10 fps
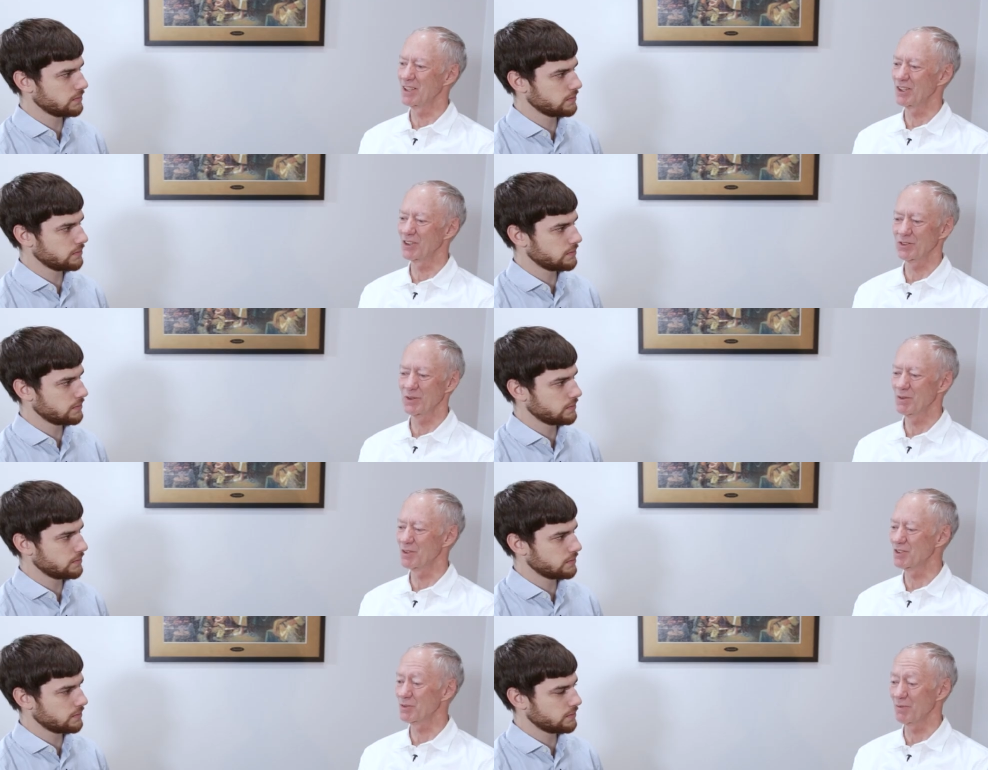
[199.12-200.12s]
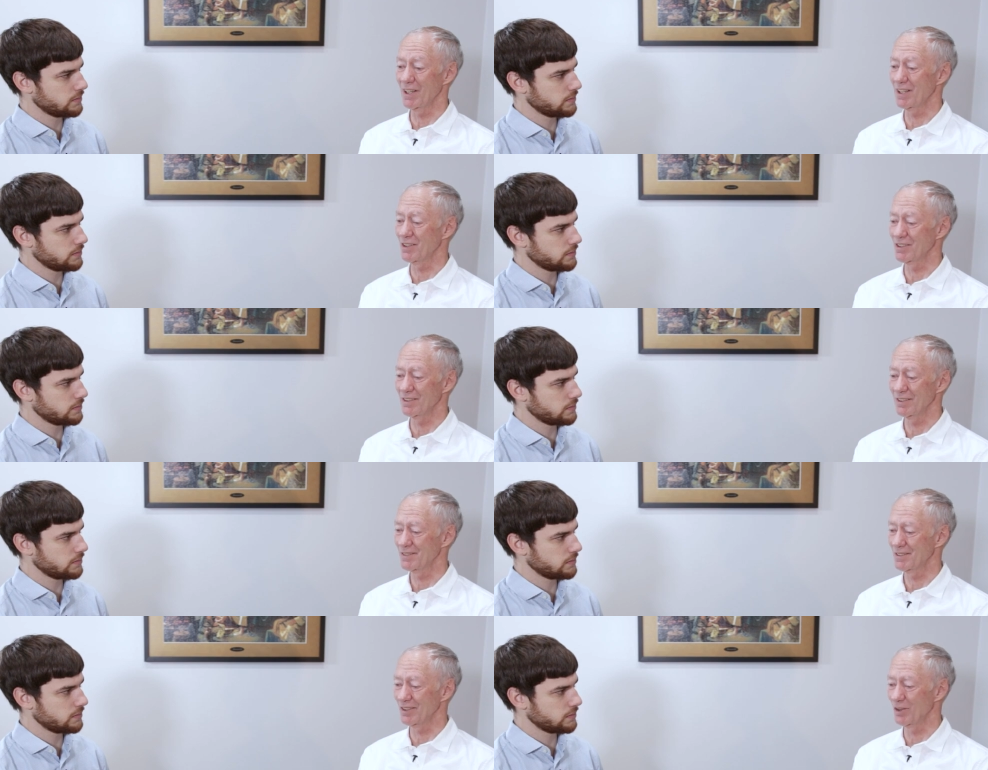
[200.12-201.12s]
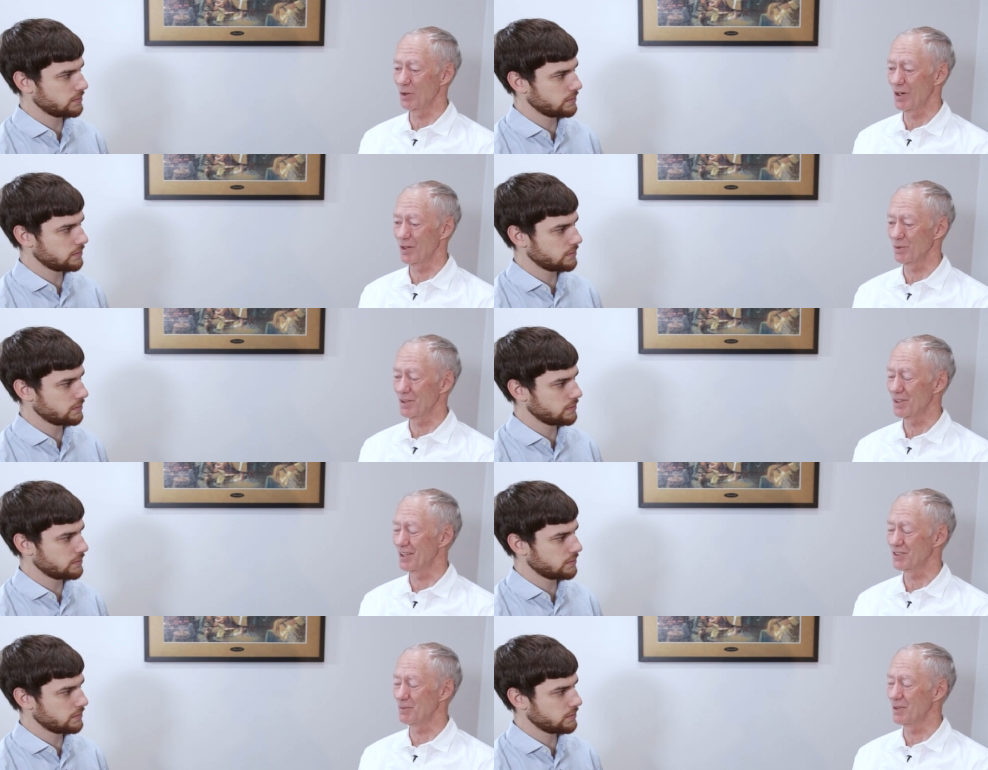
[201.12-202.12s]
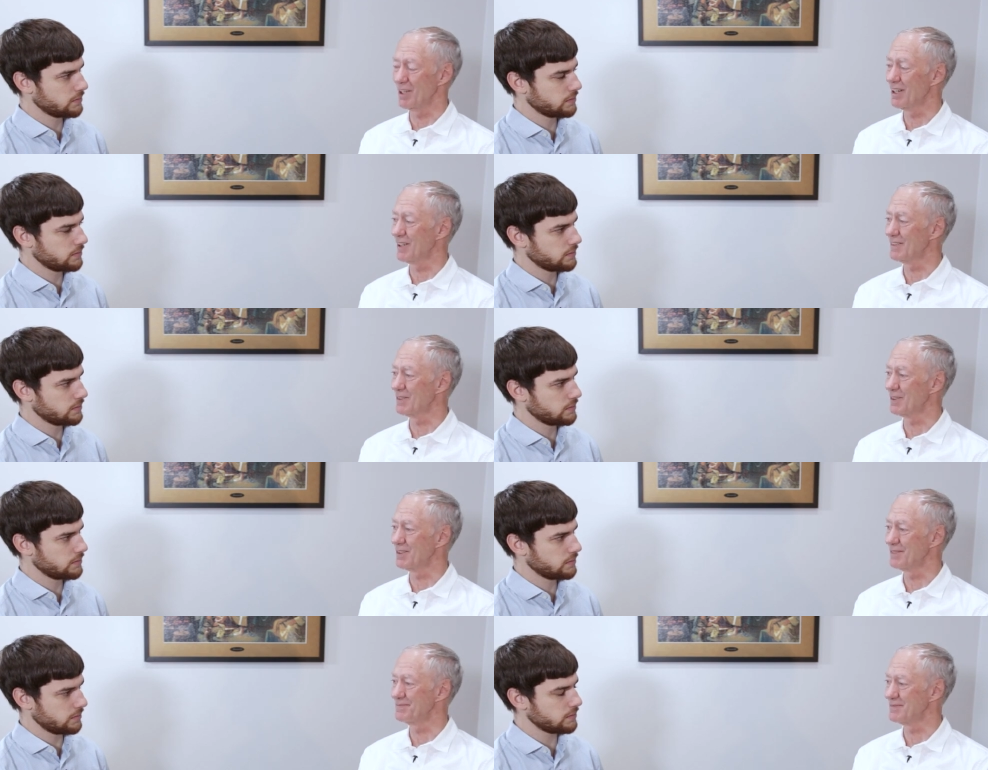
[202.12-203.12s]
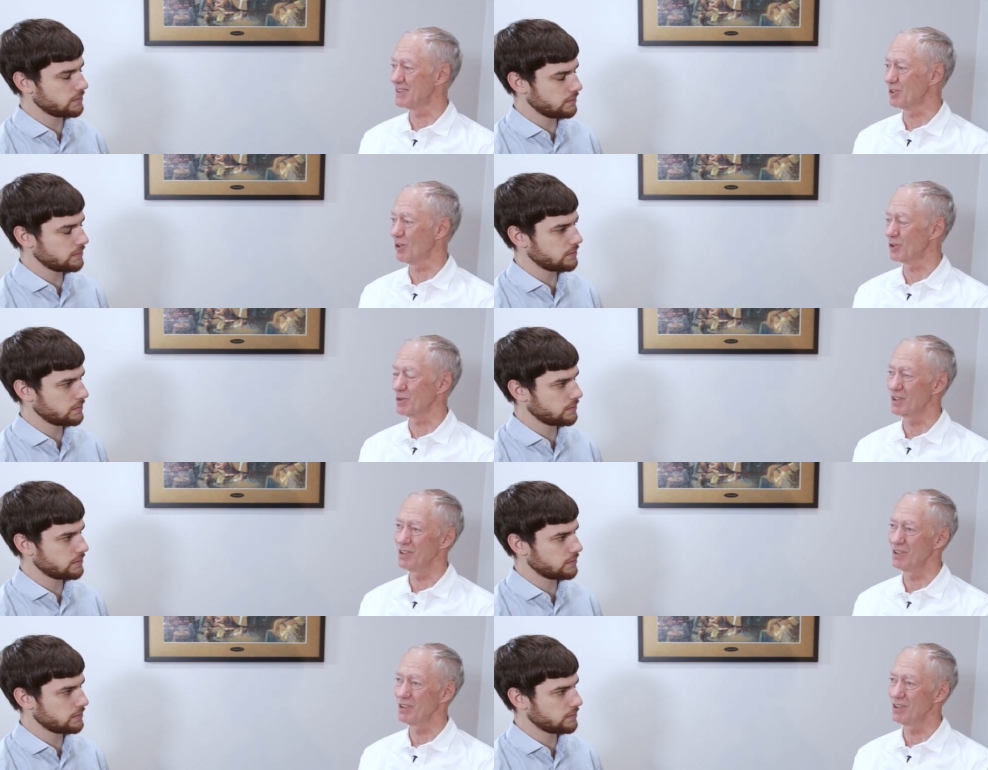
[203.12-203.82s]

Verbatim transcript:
Speaker 1: because we were just planning to go on with SMBI for as long as we